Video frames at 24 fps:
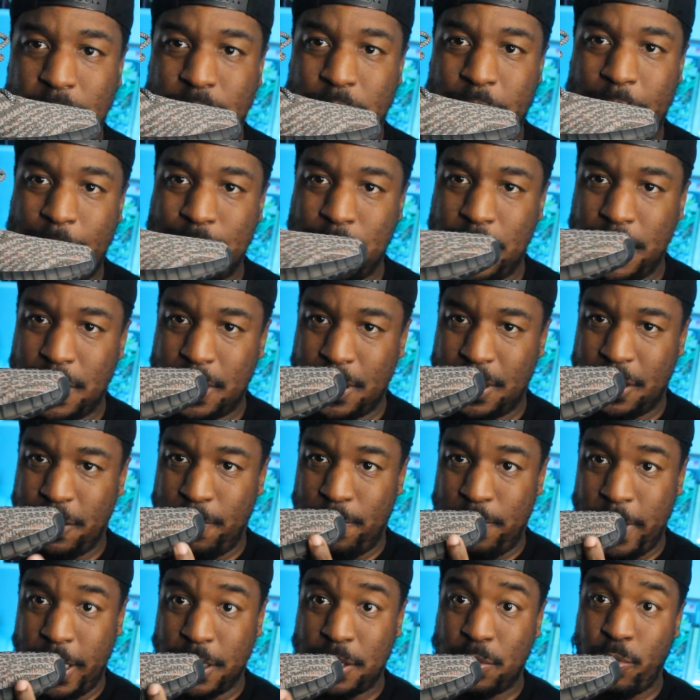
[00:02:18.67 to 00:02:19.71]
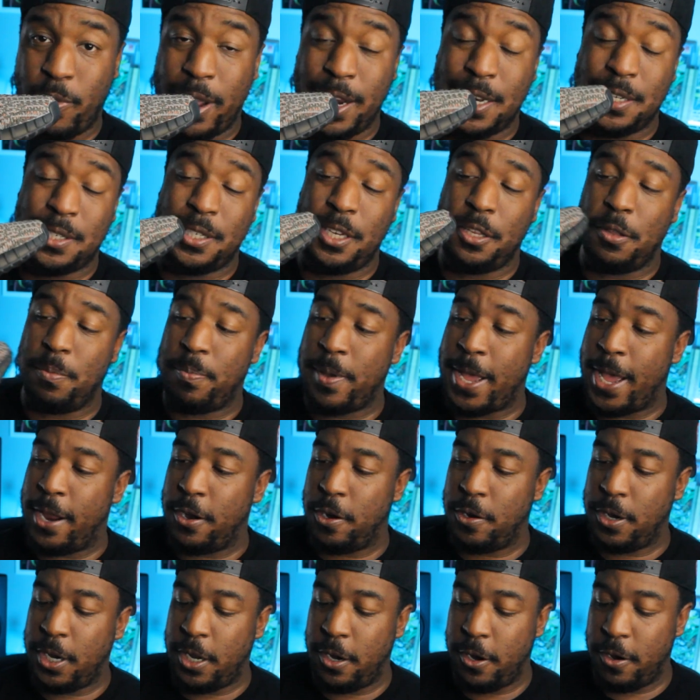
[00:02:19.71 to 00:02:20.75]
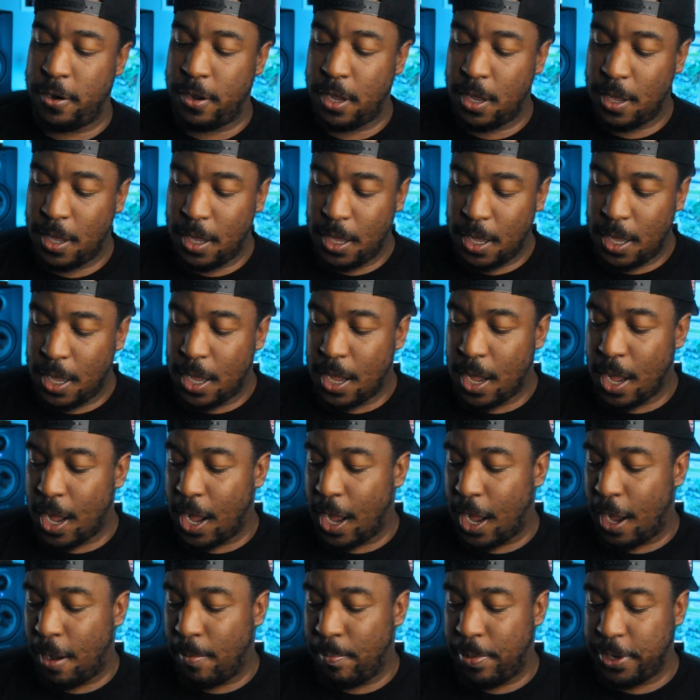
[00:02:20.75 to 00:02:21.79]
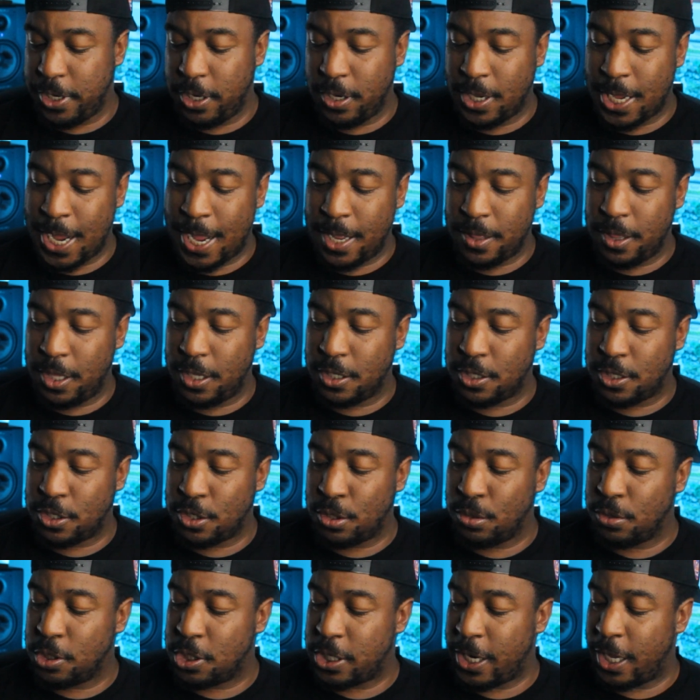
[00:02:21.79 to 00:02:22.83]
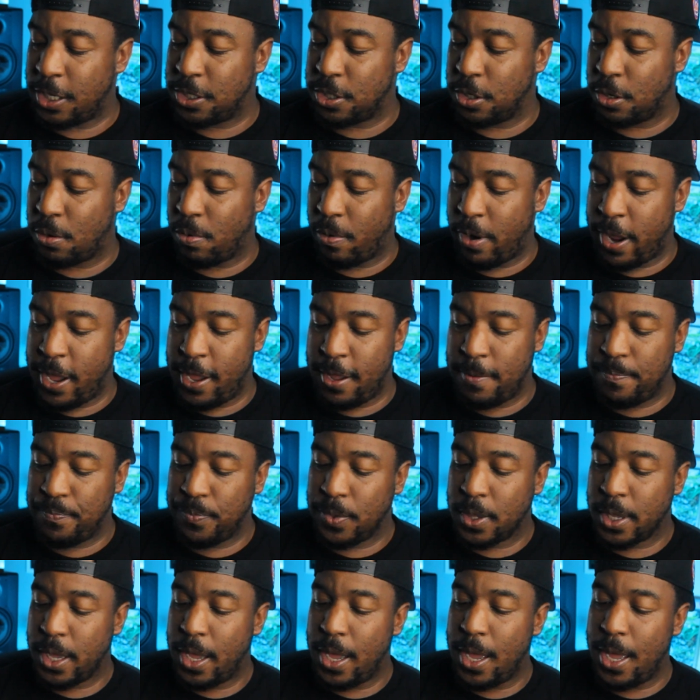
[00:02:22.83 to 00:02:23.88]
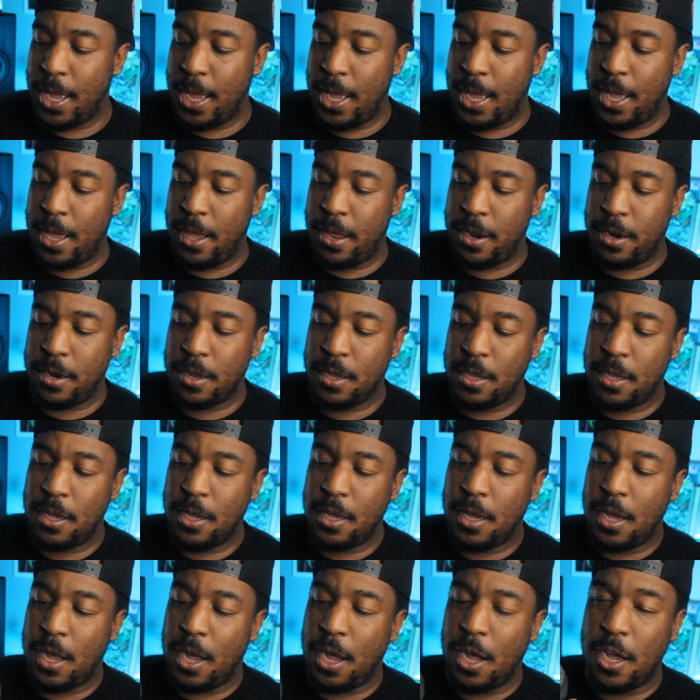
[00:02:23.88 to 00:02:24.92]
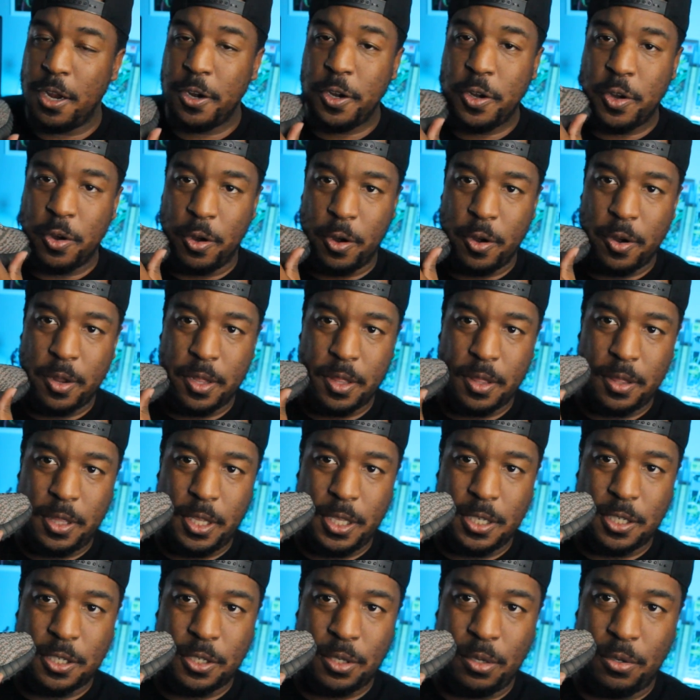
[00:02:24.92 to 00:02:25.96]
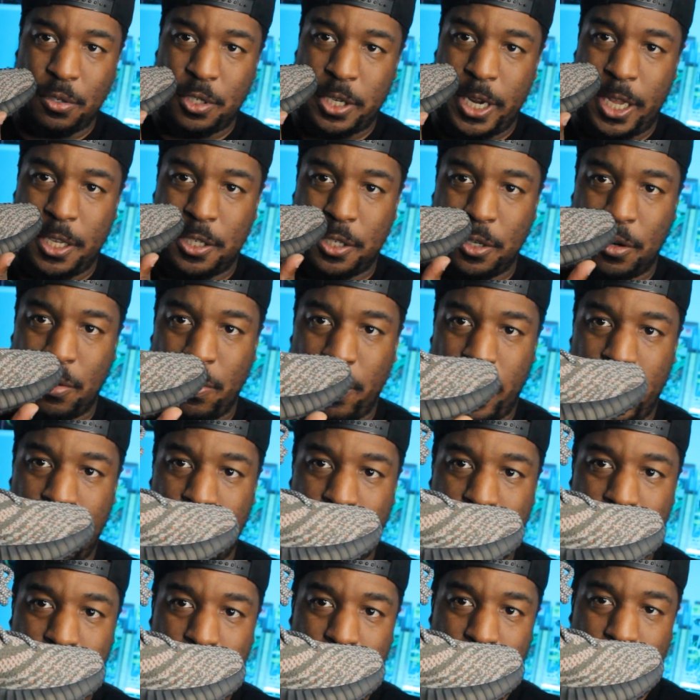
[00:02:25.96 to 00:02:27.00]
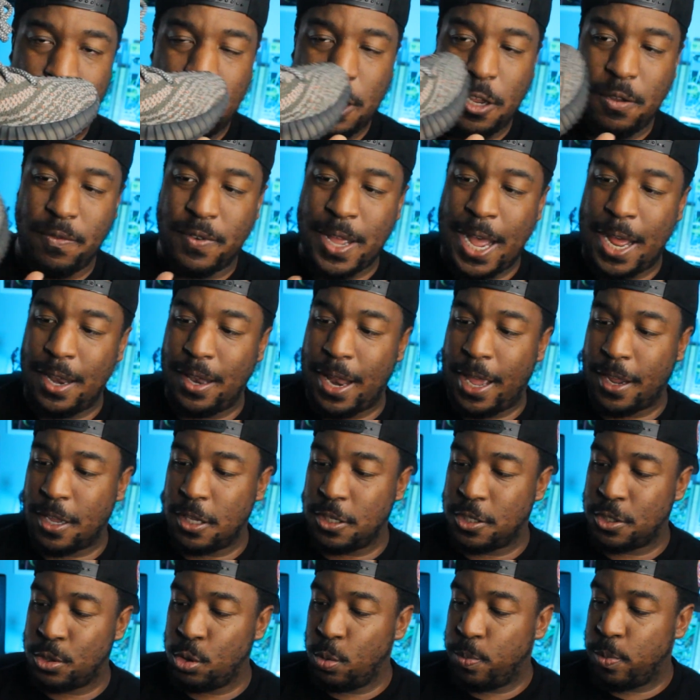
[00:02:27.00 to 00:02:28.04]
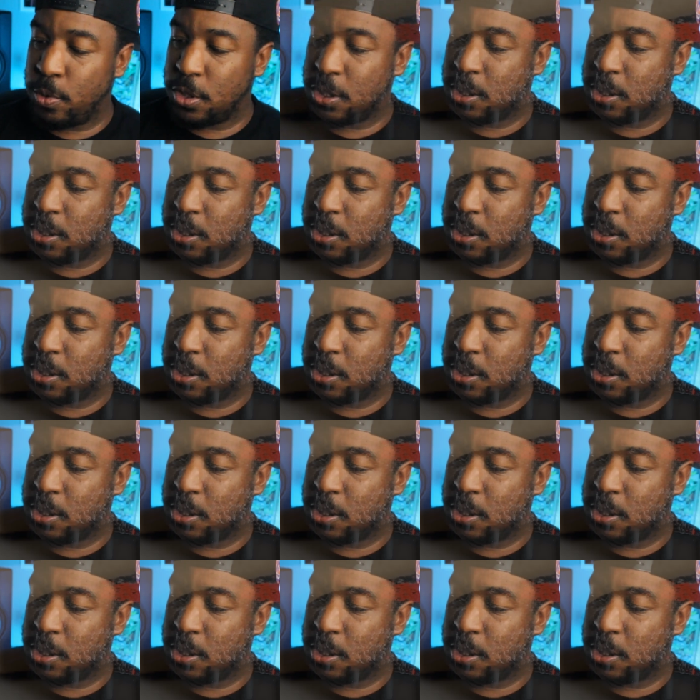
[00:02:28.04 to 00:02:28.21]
Perhaps this is the best way to see the pattern here. But you got these 2 shades of gray, and under these 2 shades of gray, you've got like a super